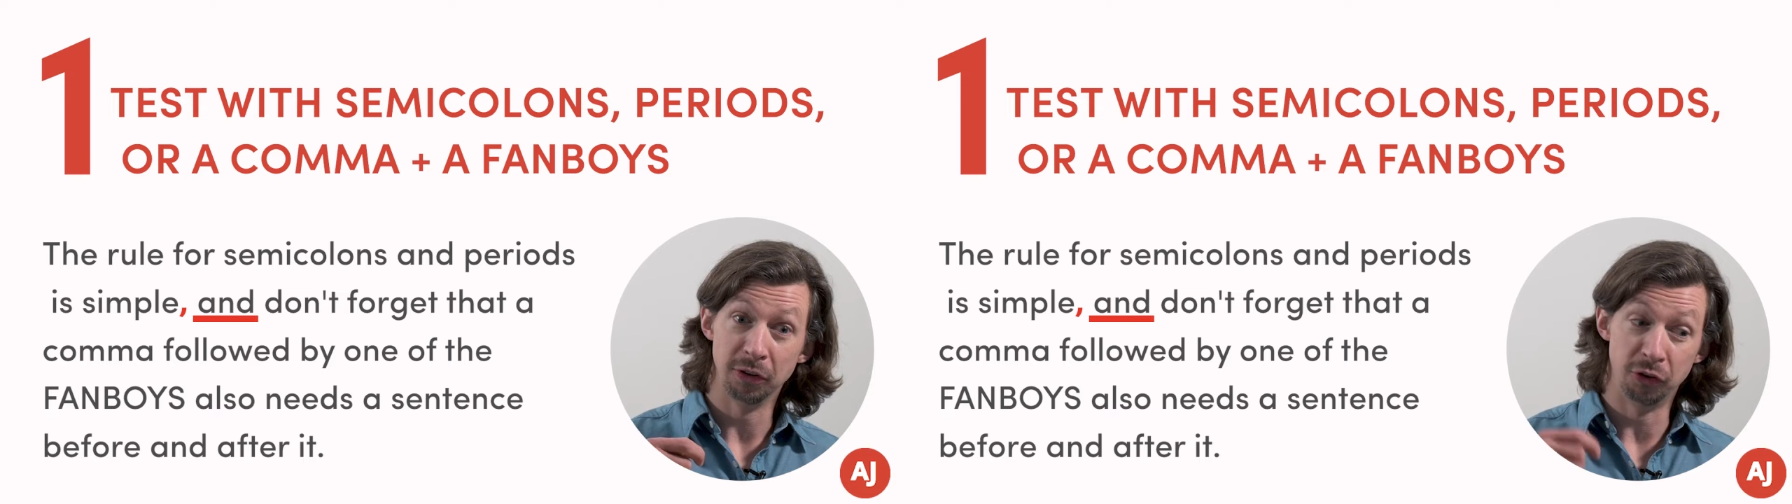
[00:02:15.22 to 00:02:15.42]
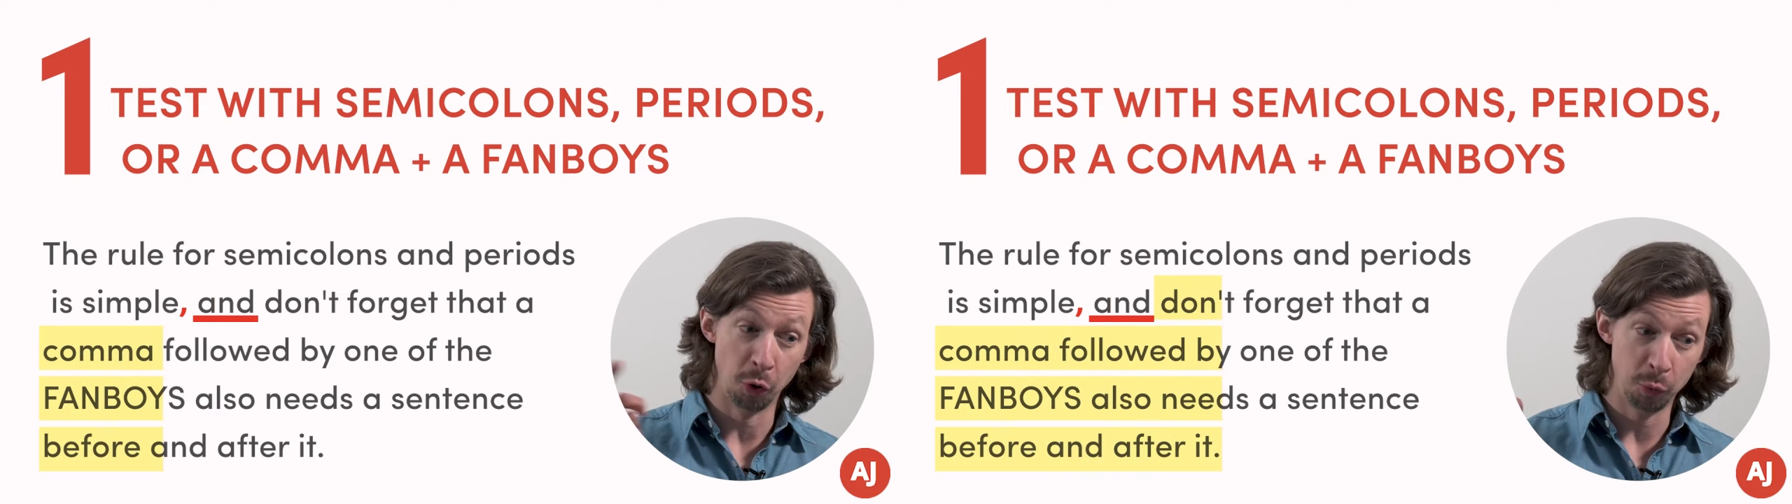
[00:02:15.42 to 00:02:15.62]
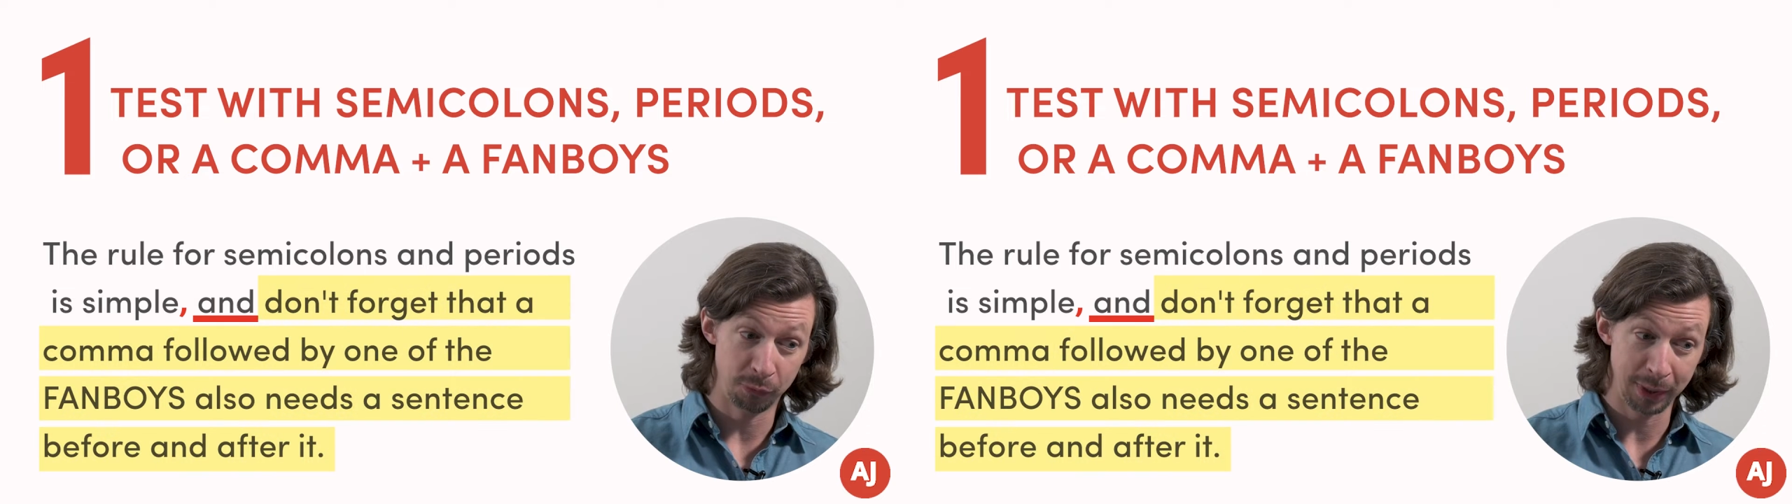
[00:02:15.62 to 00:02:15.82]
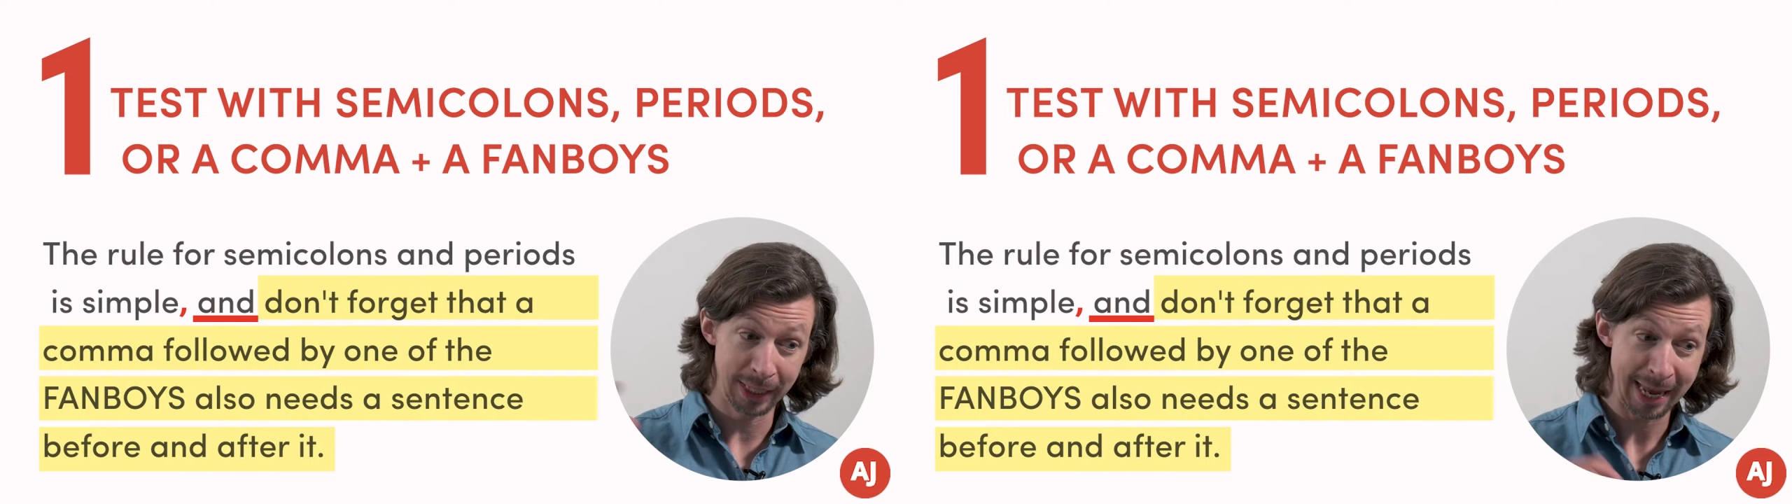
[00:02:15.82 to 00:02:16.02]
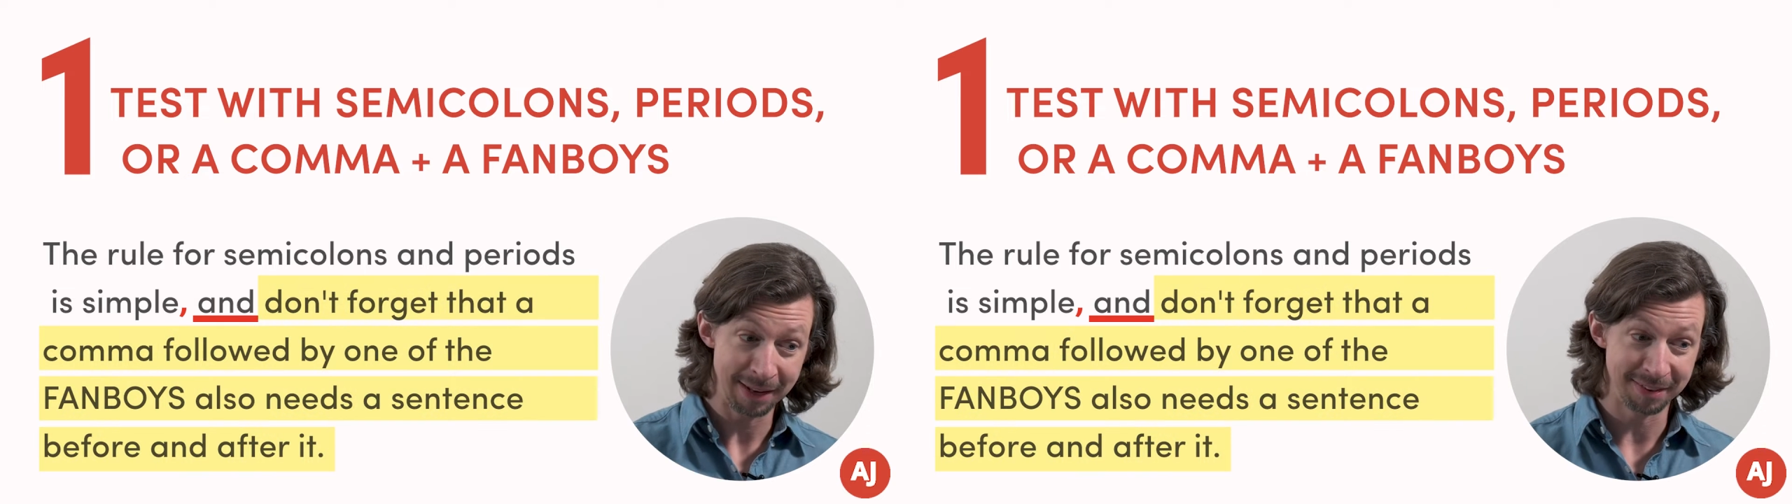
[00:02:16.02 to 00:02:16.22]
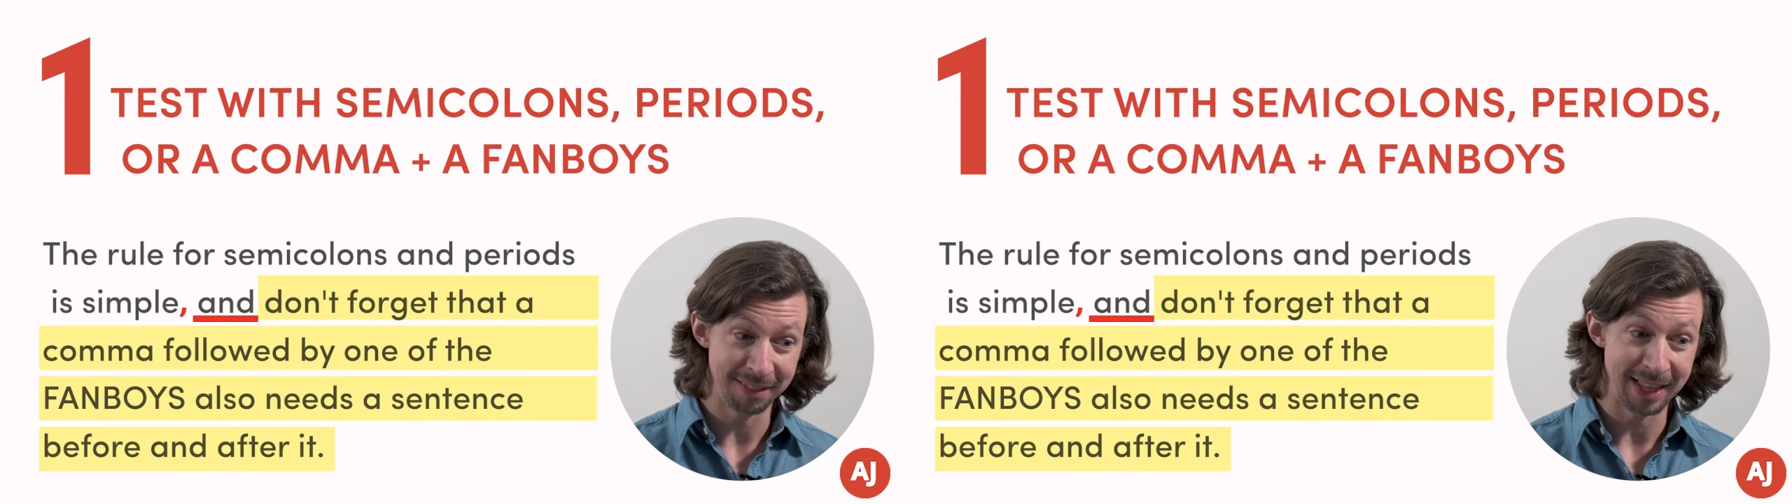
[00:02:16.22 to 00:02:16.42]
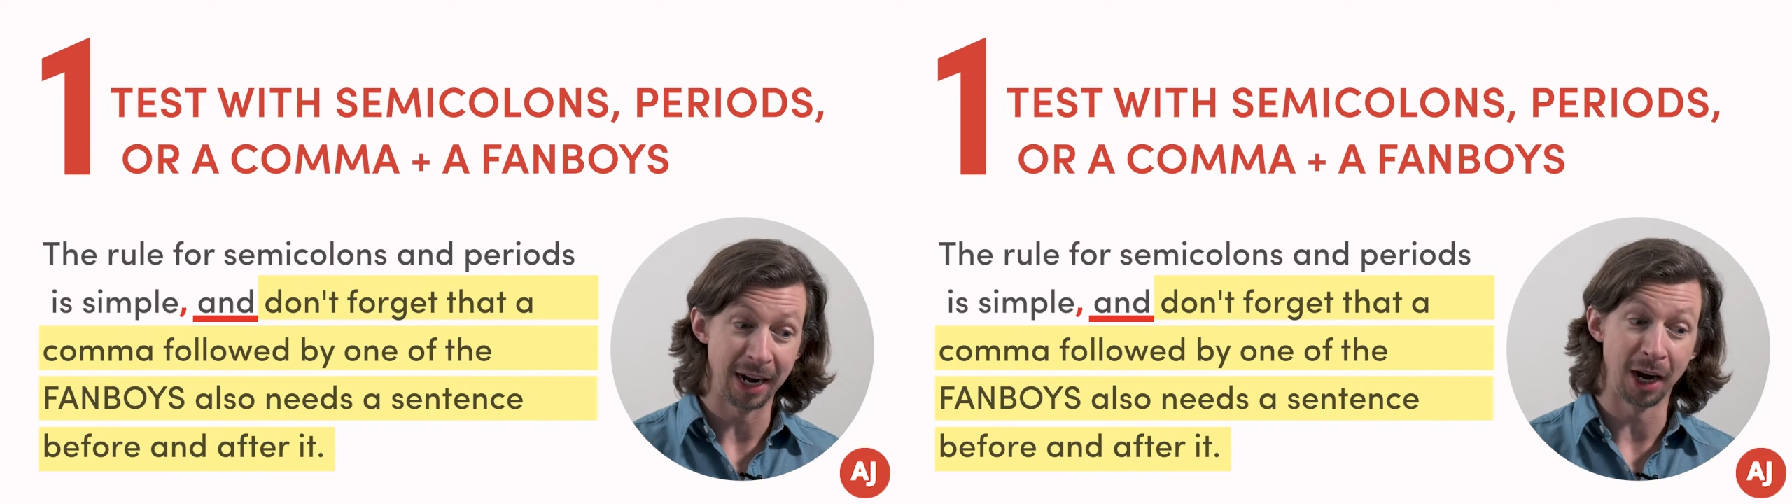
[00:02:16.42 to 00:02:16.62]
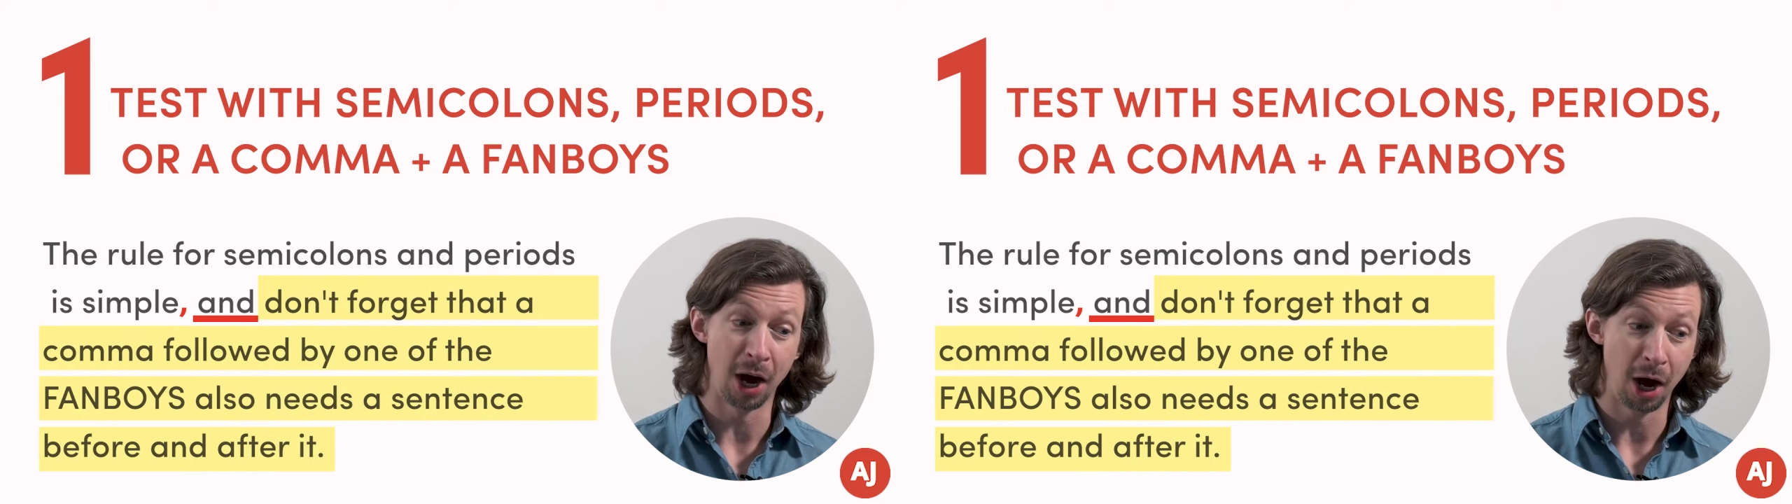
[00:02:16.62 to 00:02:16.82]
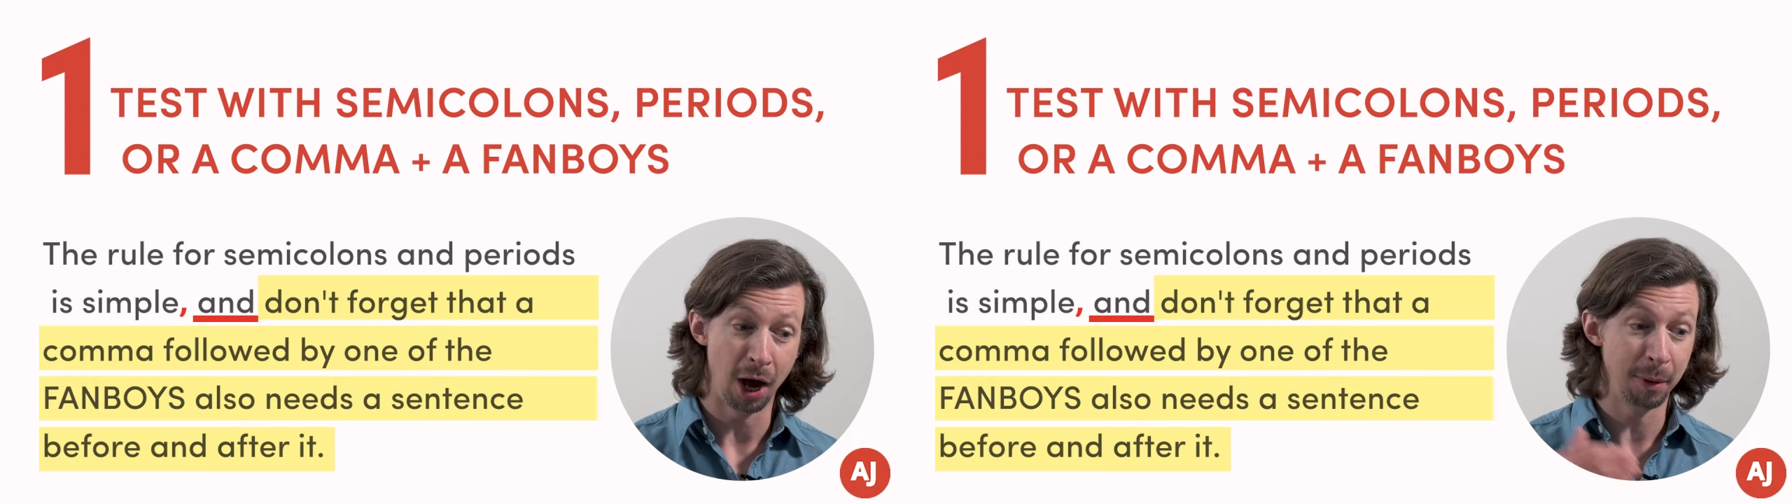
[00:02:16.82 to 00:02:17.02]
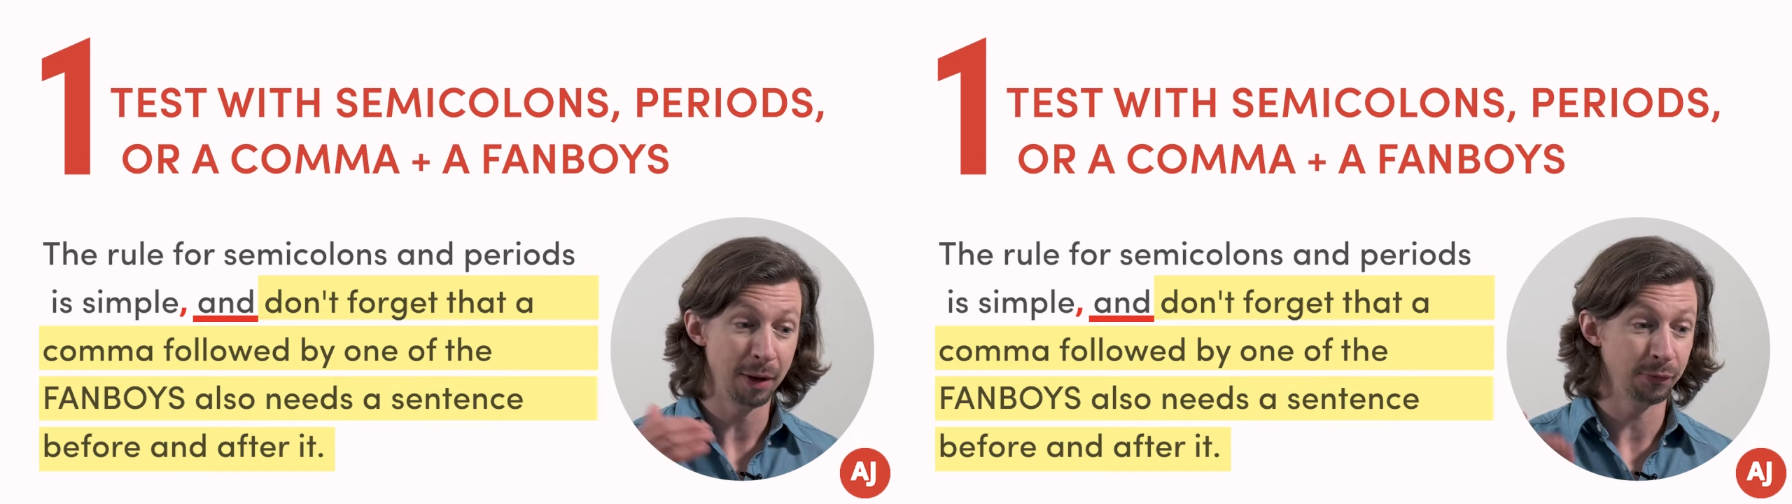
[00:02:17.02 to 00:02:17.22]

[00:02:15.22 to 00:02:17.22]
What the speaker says: don't forget that a comma